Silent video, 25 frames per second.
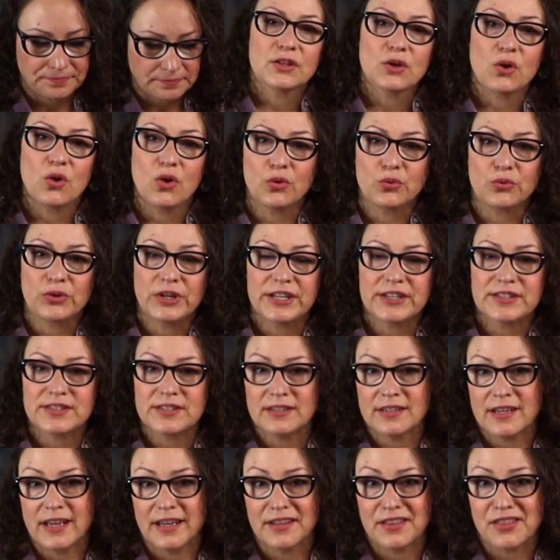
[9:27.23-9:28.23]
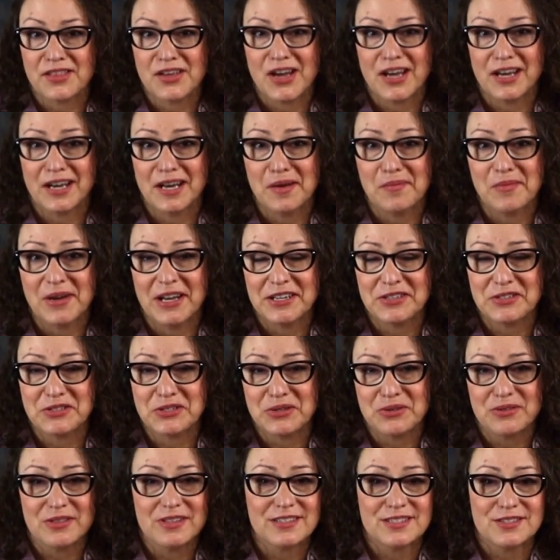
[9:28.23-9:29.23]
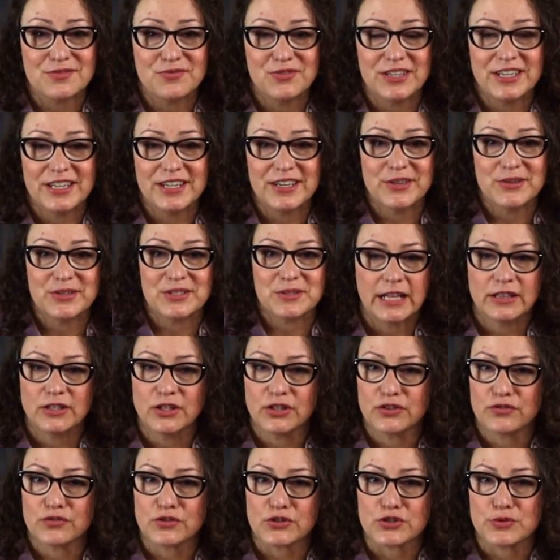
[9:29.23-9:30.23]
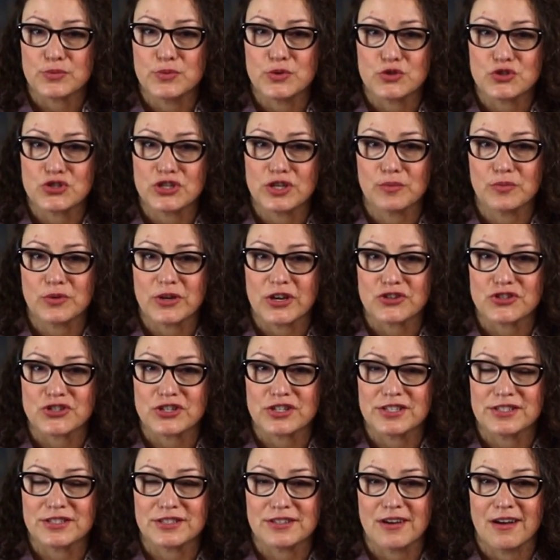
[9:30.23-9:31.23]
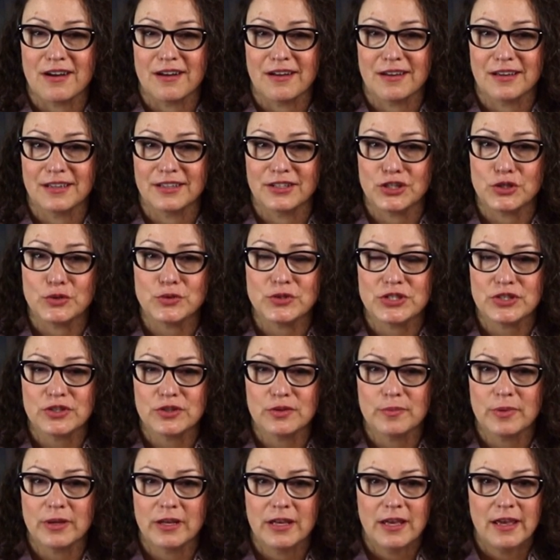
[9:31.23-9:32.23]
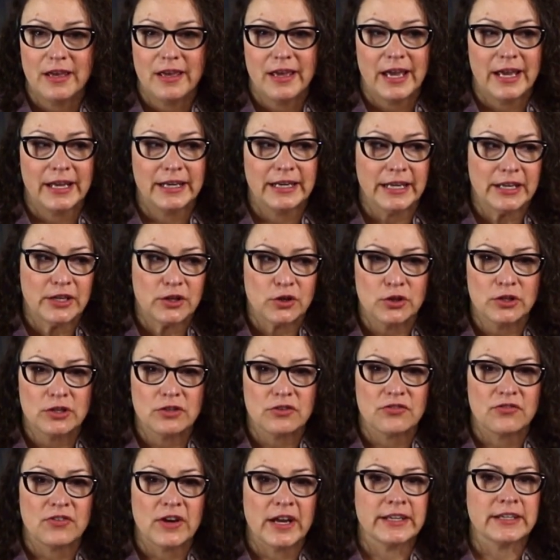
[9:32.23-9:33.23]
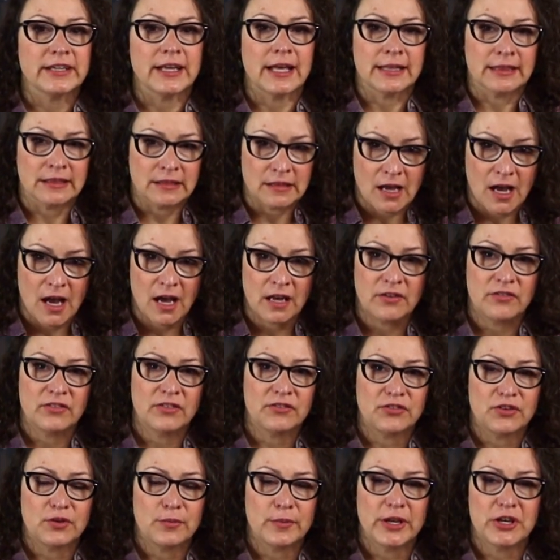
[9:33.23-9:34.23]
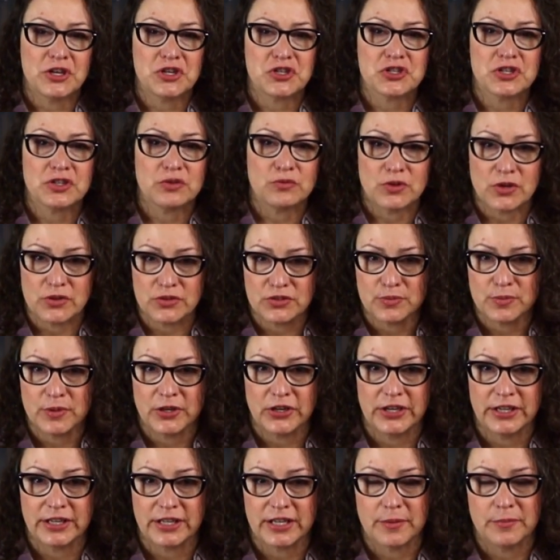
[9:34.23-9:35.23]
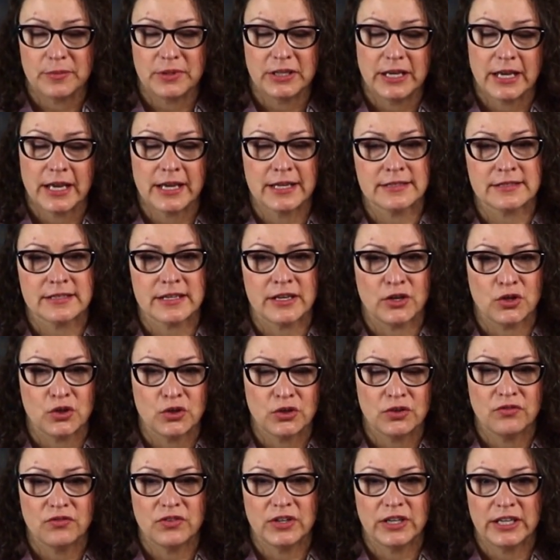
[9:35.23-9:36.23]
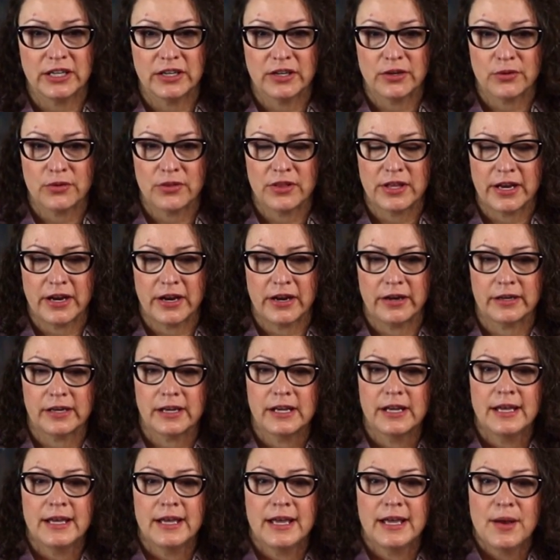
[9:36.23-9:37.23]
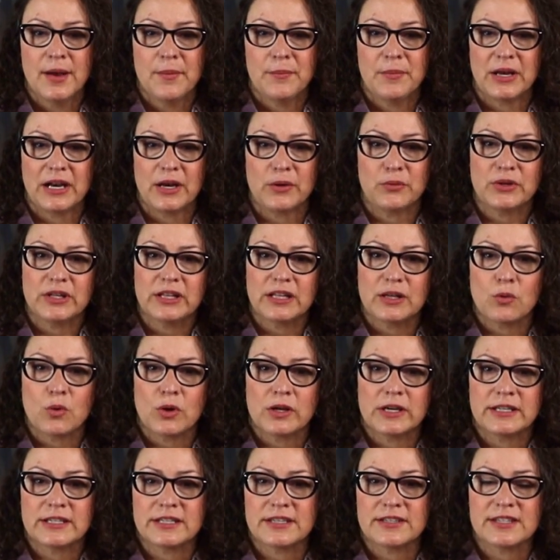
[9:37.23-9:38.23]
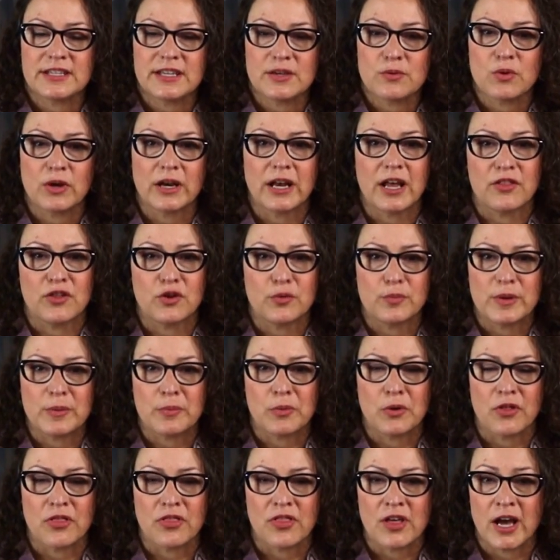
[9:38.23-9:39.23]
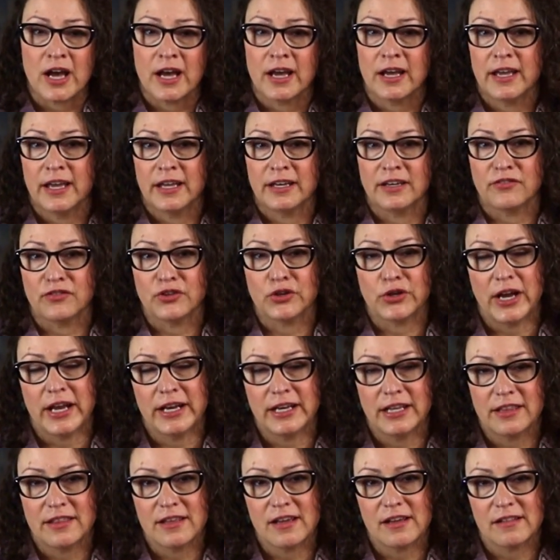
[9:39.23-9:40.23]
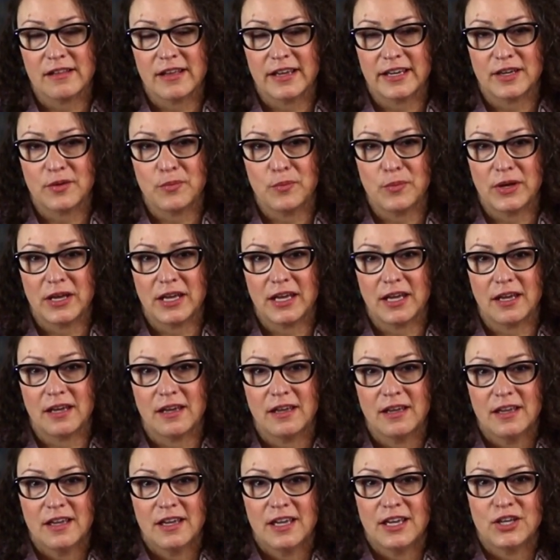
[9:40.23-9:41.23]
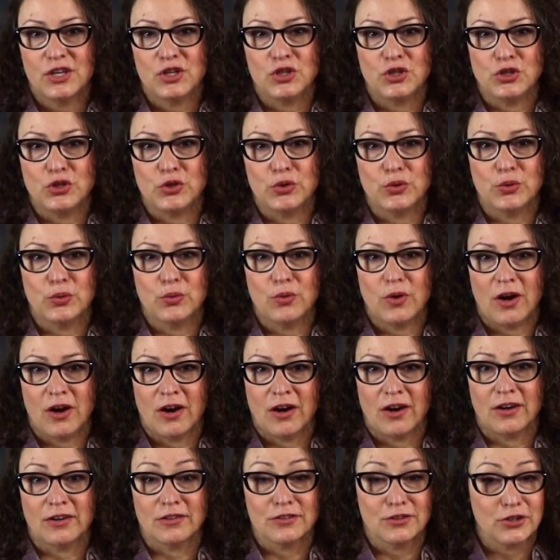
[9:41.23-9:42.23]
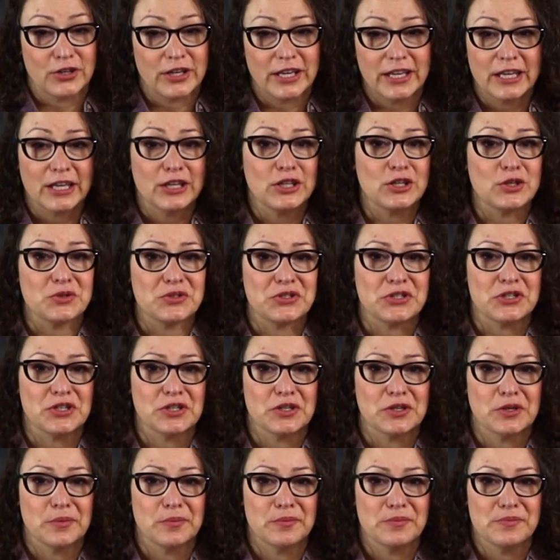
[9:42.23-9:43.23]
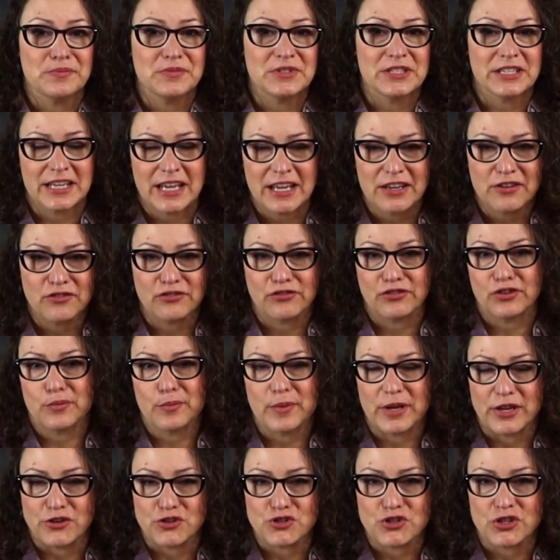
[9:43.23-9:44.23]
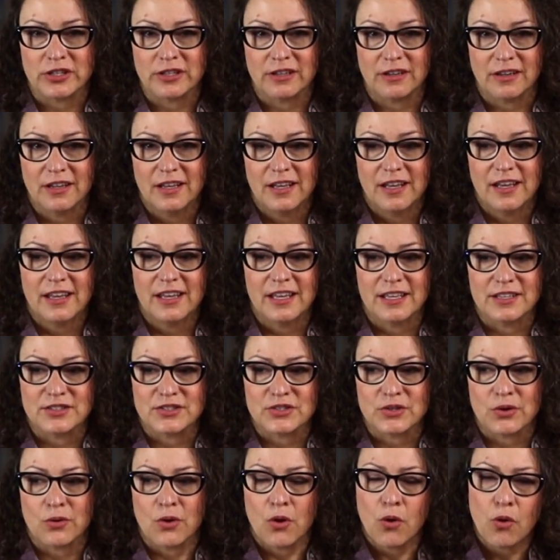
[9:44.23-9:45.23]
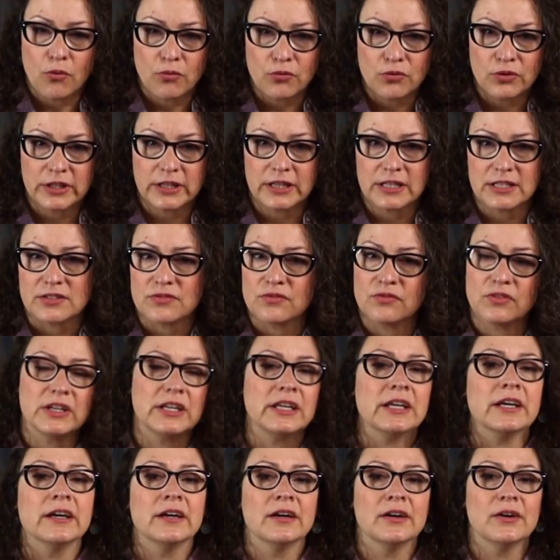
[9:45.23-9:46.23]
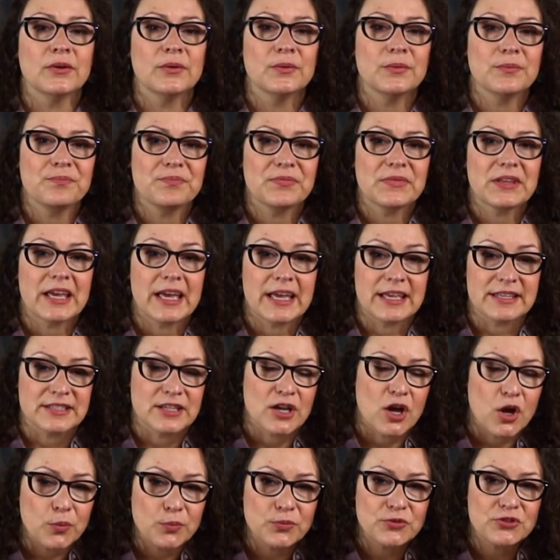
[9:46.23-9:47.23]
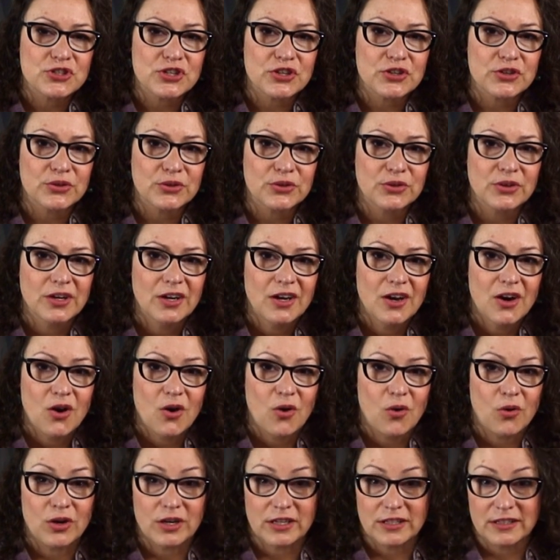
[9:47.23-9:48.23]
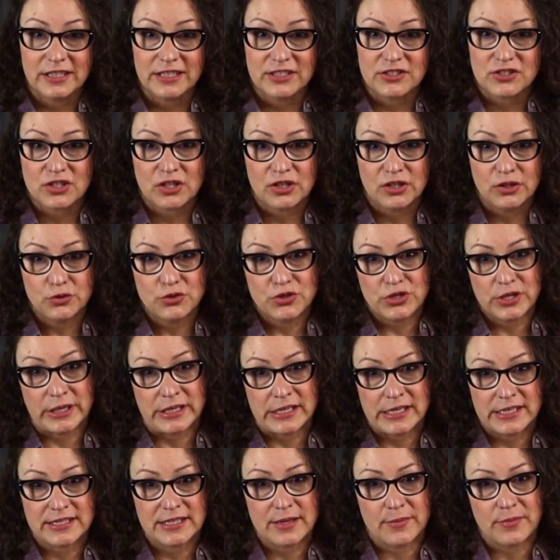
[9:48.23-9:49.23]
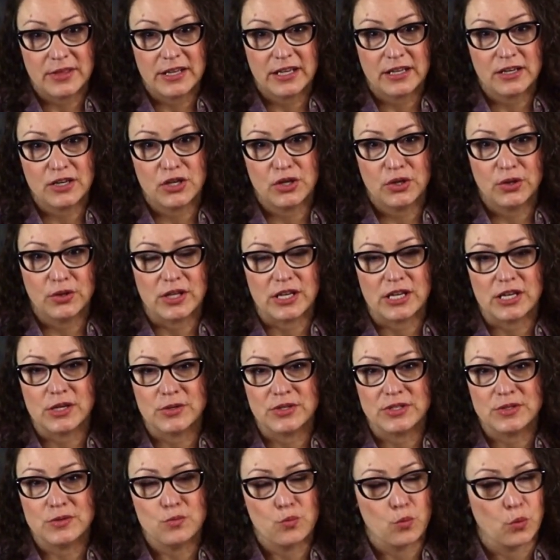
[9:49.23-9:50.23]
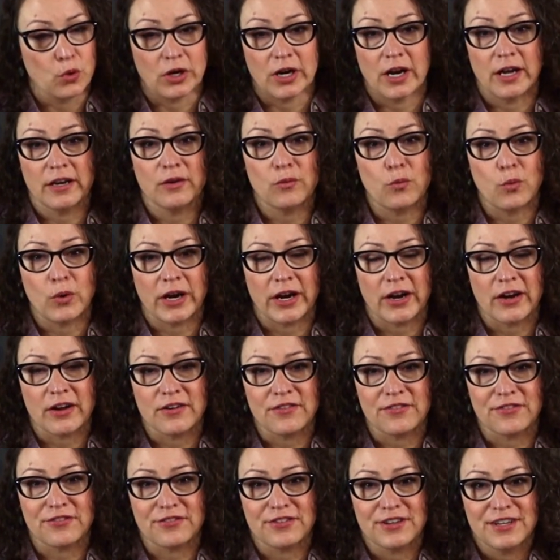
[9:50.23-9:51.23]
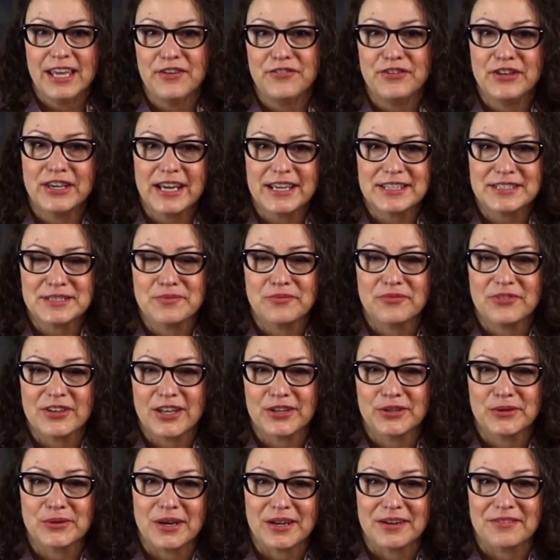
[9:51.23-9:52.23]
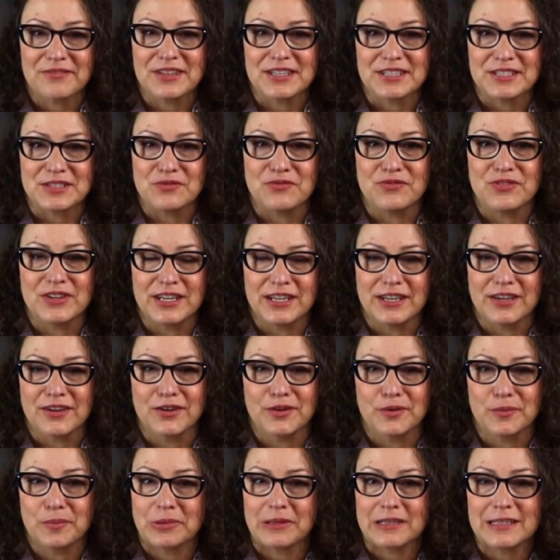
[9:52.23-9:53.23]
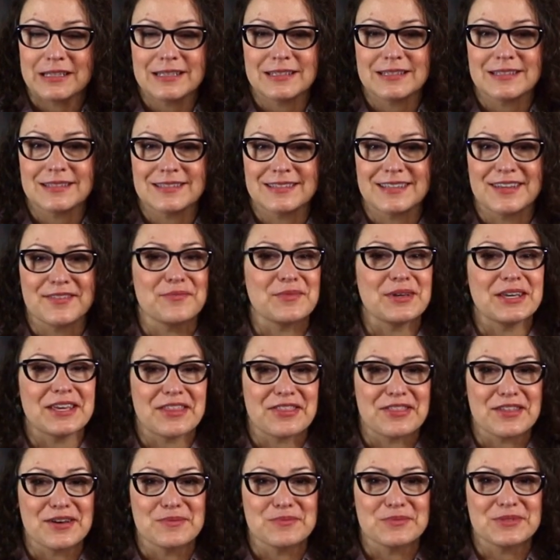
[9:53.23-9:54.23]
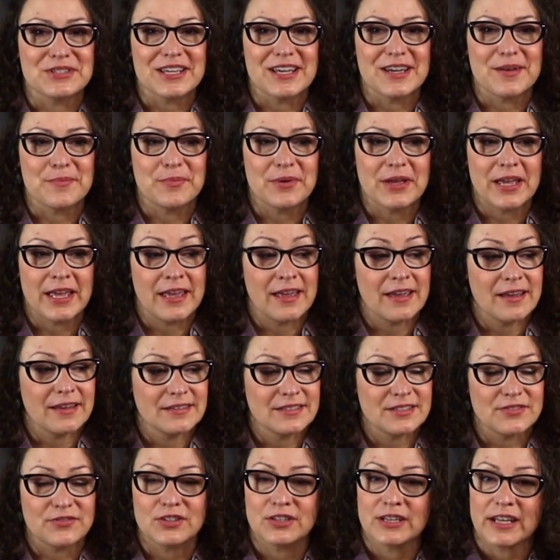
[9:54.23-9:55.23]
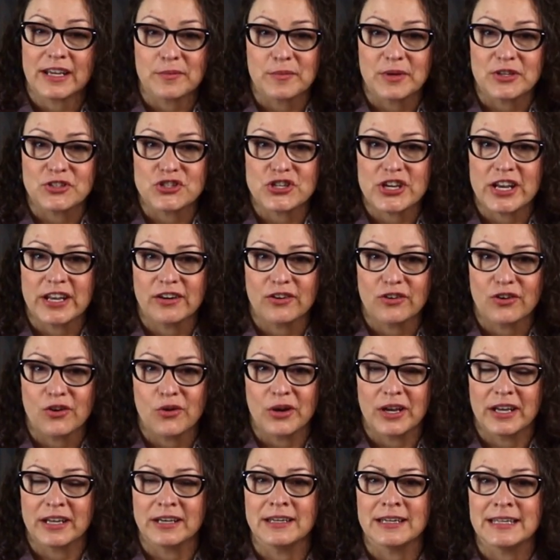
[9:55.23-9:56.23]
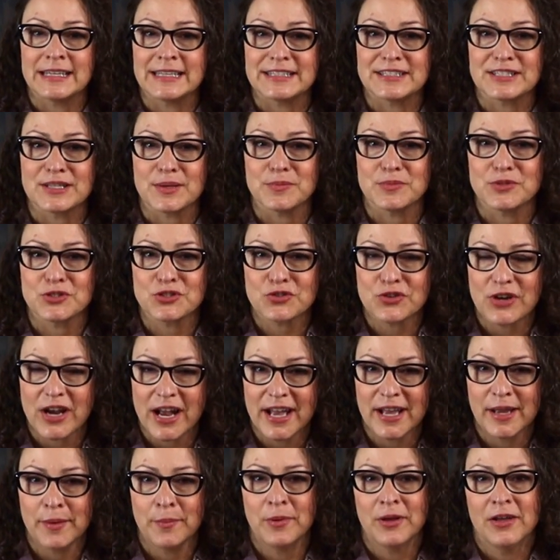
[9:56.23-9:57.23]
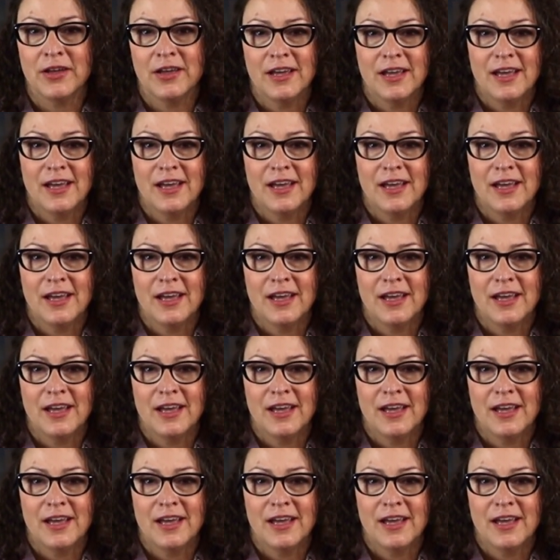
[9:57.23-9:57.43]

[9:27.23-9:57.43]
The whole reason I thought I might do this video, I looked for smooshing brushes on YouTube and I couldn't find a lot of information. Rosemary and Company has a good video there, but I really wanted to see what other people thought. And if you're anything like me, you are looking at YouTube to get information. And so hopefully this video has helped you, or at least clued you into something new that you were unaware of. If you got some value out of this video, please give me a thumbs up. And if you like my channel, go ahead and hit subscribe.